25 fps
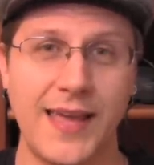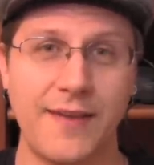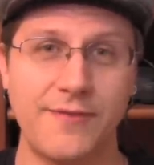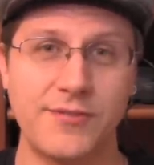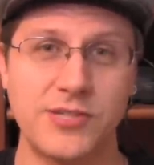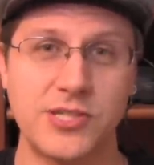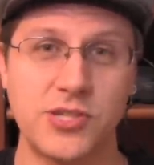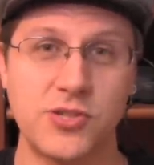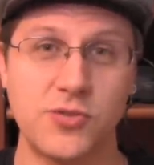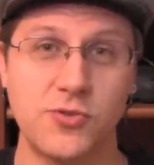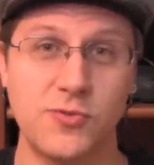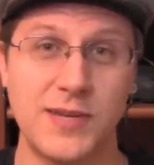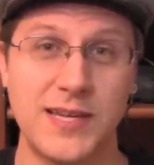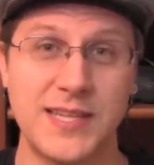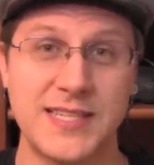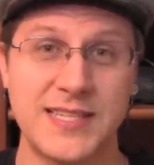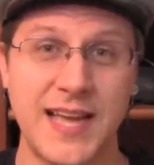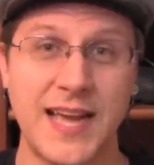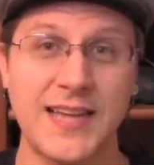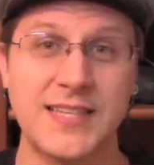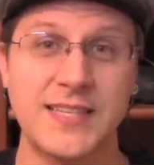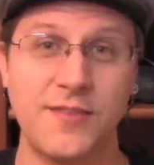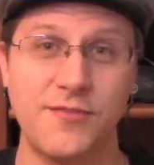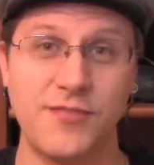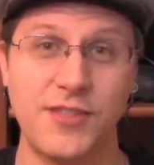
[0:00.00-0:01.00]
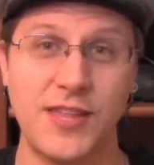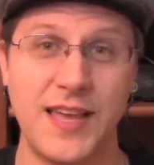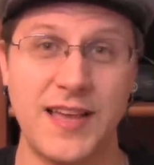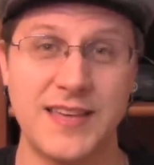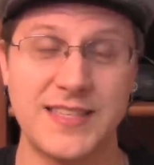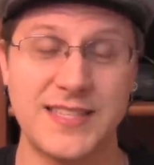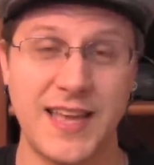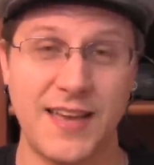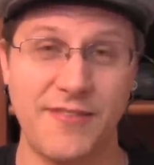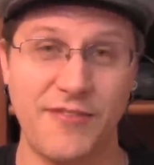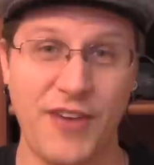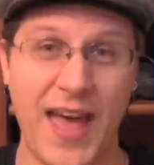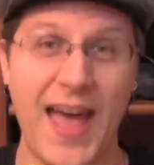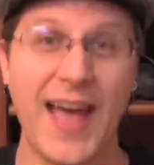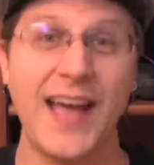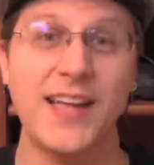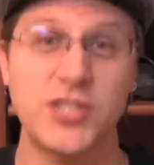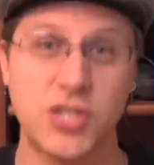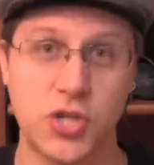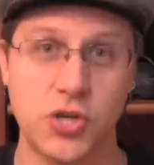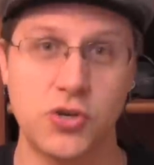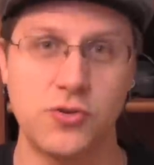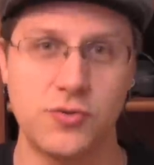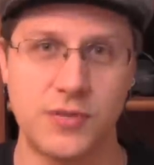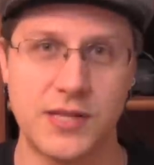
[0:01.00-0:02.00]
having to do it as actively as I've
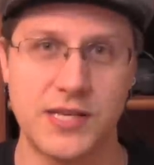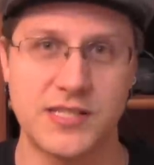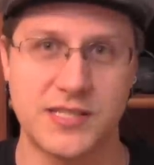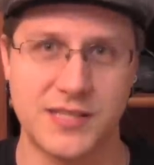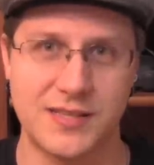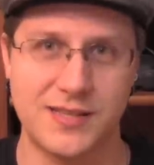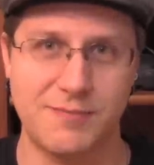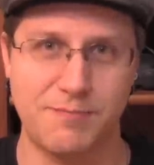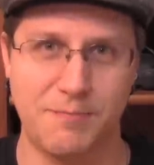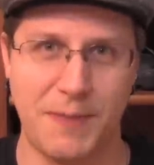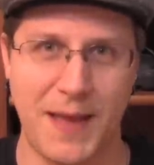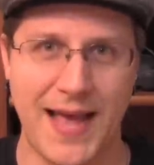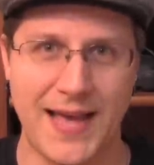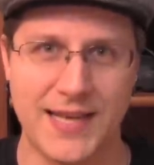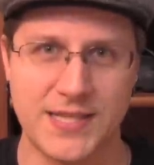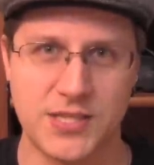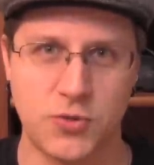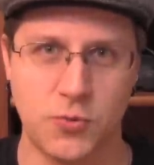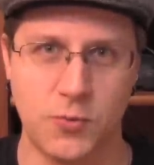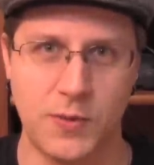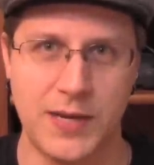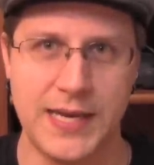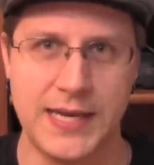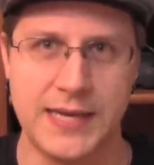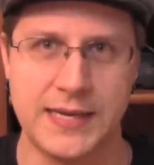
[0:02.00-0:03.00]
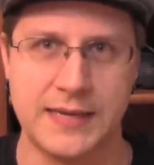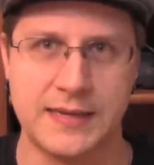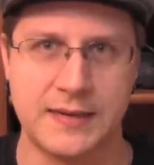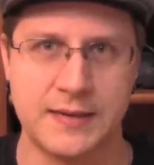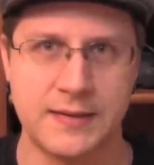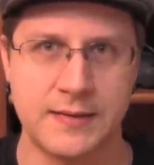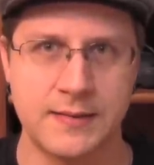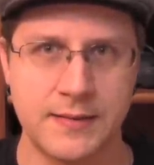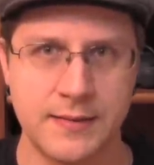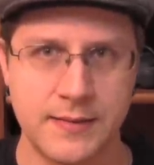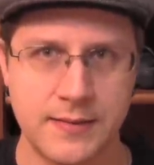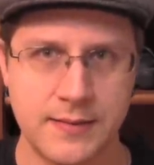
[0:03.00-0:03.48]
had to this past week.